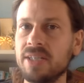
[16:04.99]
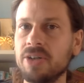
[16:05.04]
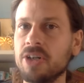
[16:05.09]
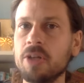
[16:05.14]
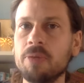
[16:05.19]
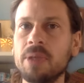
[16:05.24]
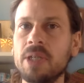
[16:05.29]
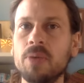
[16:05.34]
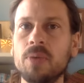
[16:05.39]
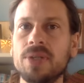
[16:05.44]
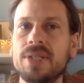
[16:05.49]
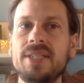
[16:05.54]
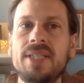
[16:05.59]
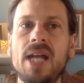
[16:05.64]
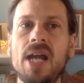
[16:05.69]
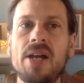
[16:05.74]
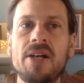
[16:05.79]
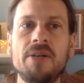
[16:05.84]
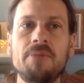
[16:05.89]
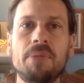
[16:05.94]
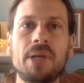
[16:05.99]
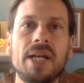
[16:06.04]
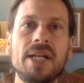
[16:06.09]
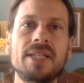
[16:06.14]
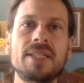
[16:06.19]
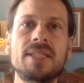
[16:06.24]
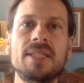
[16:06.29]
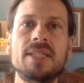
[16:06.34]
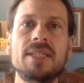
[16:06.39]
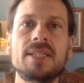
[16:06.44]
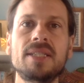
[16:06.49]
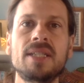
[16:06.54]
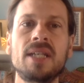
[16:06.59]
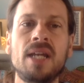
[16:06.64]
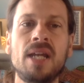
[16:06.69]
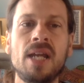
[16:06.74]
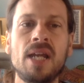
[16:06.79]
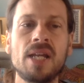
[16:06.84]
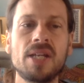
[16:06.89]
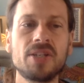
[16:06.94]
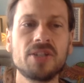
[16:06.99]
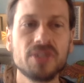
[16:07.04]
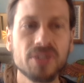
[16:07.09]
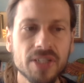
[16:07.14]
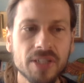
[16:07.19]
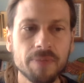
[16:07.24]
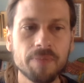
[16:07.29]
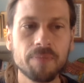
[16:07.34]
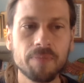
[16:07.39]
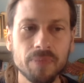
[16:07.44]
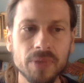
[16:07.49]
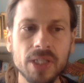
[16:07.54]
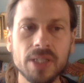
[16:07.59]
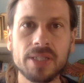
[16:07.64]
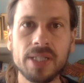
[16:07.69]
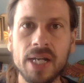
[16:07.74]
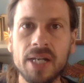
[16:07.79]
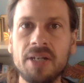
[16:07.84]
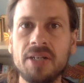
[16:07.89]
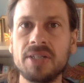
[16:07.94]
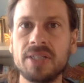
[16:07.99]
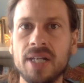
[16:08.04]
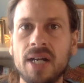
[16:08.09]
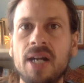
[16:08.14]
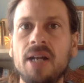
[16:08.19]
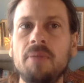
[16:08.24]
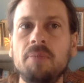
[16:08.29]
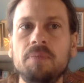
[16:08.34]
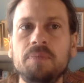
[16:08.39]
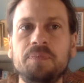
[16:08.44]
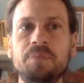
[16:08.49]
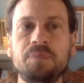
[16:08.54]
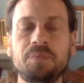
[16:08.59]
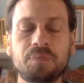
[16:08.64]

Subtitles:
You know what I mean? With Saturn and Pisces, just take your time.